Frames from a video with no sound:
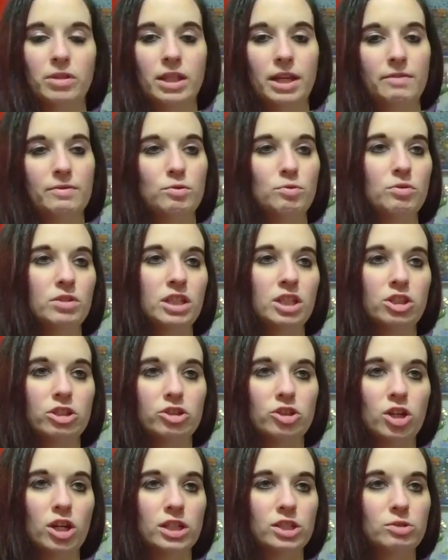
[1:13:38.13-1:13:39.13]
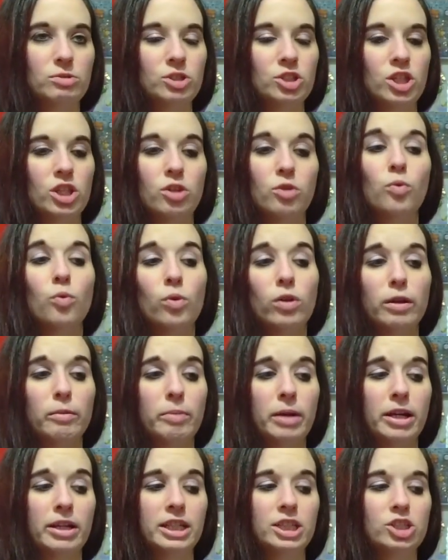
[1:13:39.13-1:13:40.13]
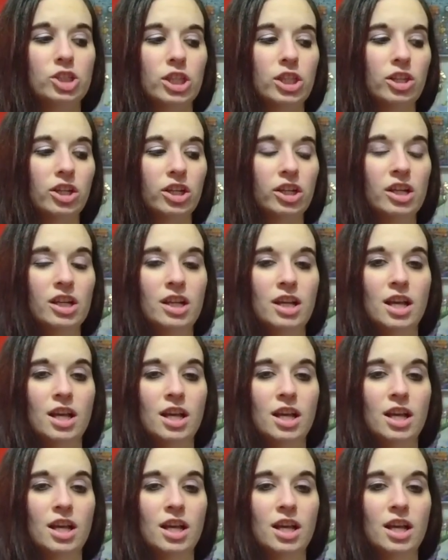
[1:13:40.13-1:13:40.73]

lives where neither talked to each other or about each other.